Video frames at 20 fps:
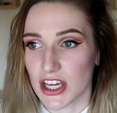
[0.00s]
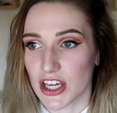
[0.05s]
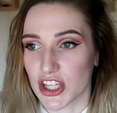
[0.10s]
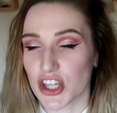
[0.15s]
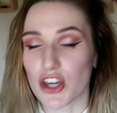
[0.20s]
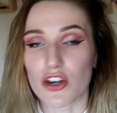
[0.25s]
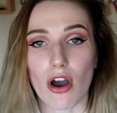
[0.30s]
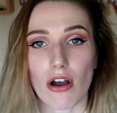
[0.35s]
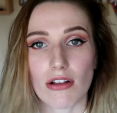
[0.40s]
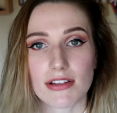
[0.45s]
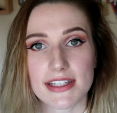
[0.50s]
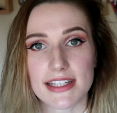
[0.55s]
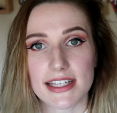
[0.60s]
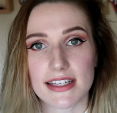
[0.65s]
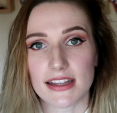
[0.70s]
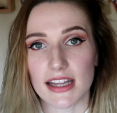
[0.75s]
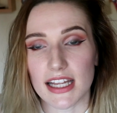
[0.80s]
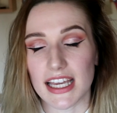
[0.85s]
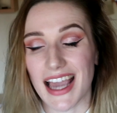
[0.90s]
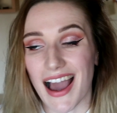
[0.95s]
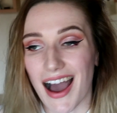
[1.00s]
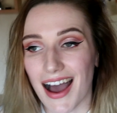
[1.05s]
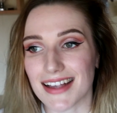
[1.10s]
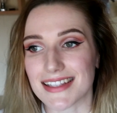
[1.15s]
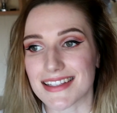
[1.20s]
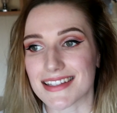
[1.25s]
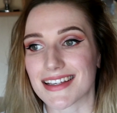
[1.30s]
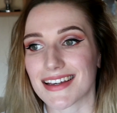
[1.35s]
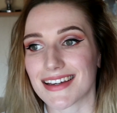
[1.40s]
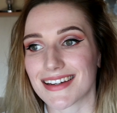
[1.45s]
you're constantly
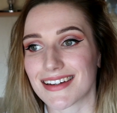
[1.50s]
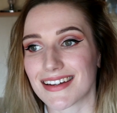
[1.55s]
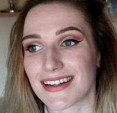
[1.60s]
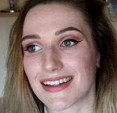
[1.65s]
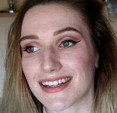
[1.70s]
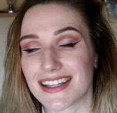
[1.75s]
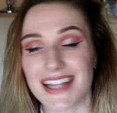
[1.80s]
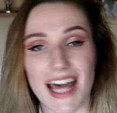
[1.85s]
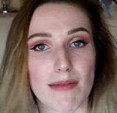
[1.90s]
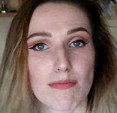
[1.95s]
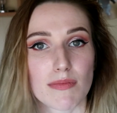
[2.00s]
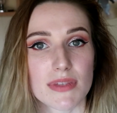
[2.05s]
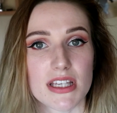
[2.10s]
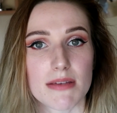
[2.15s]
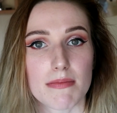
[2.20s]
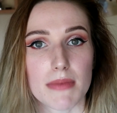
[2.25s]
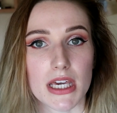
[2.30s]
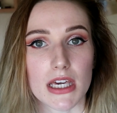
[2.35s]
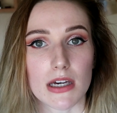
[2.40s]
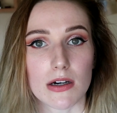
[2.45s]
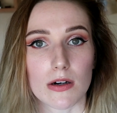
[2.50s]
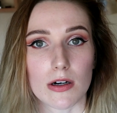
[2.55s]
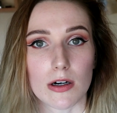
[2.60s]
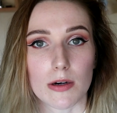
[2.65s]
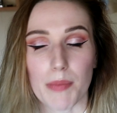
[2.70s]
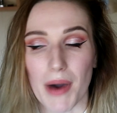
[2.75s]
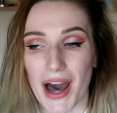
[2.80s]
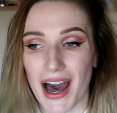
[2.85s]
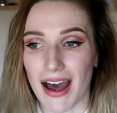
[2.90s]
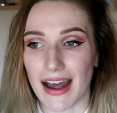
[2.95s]
asking them to meet
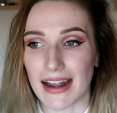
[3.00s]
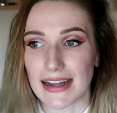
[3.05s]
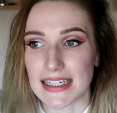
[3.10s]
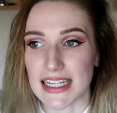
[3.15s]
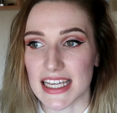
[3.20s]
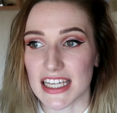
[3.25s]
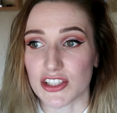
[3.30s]
up and